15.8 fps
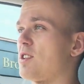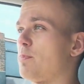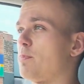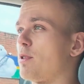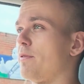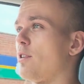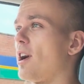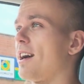to
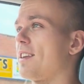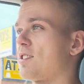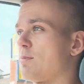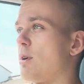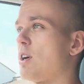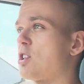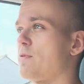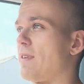provide
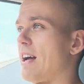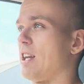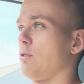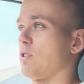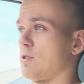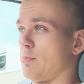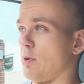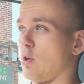as much
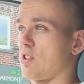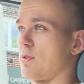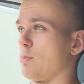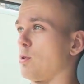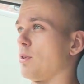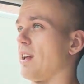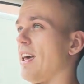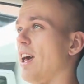value as
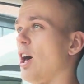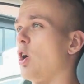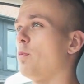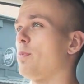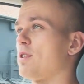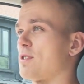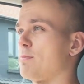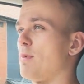possible and
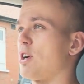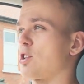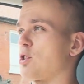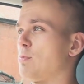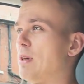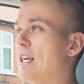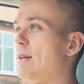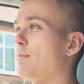help as
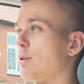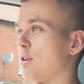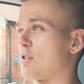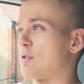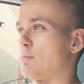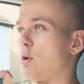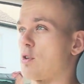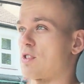much people
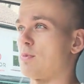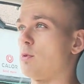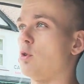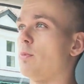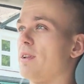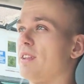as possible,